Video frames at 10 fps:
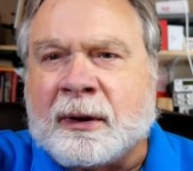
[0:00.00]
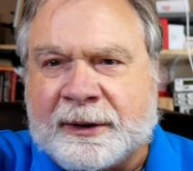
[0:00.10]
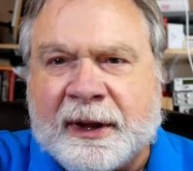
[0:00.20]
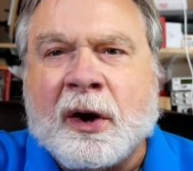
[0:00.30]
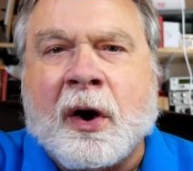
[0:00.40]

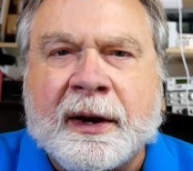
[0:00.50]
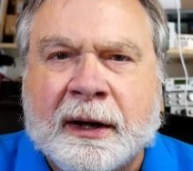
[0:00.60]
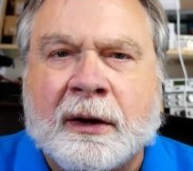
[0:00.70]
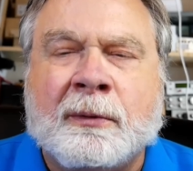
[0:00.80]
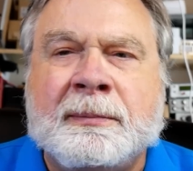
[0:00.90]
the
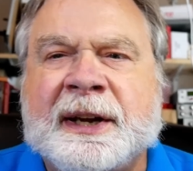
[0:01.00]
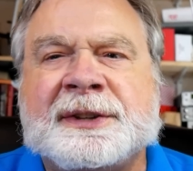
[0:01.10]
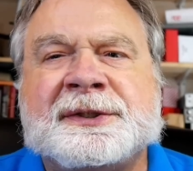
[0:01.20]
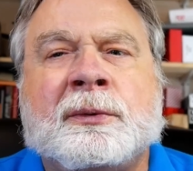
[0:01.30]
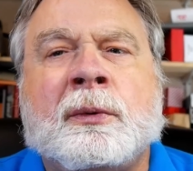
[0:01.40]
audio
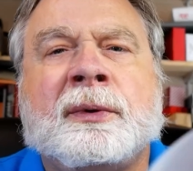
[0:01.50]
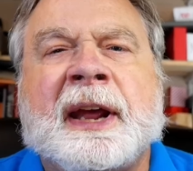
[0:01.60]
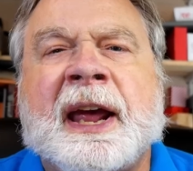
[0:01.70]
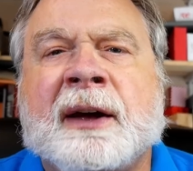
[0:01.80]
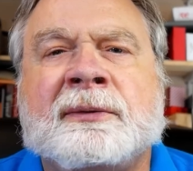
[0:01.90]
because it won't
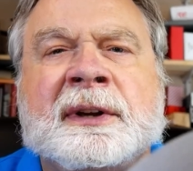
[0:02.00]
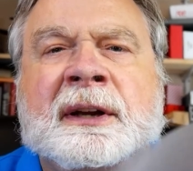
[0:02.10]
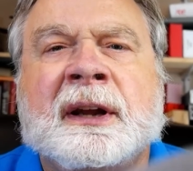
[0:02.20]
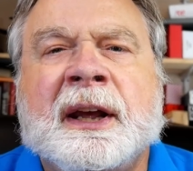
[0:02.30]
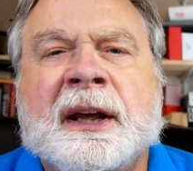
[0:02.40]
have
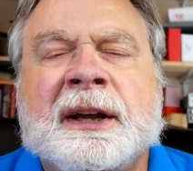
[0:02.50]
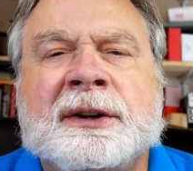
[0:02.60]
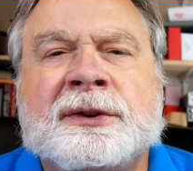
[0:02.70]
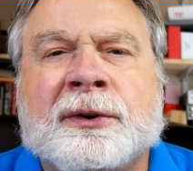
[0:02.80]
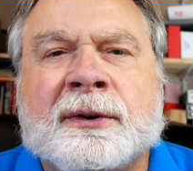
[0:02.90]
an
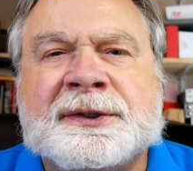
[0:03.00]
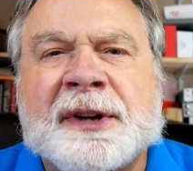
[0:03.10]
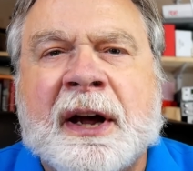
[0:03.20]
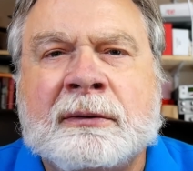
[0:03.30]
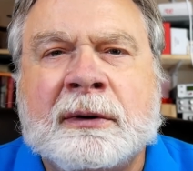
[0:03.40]
internal
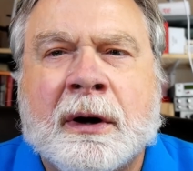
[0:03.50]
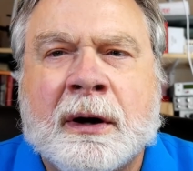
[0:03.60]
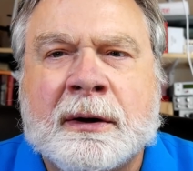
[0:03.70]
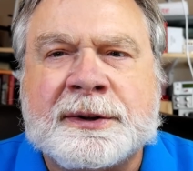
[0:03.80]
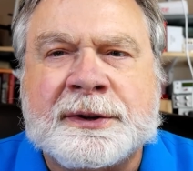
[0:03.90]
sound
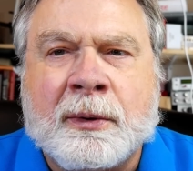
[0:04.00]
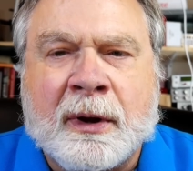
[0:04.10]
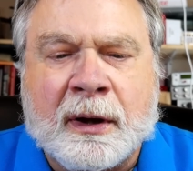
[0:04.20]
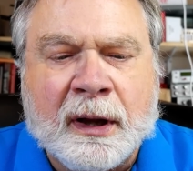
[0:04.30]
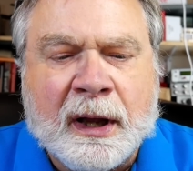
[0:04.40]
card or so
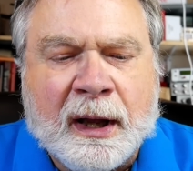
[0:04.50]
on.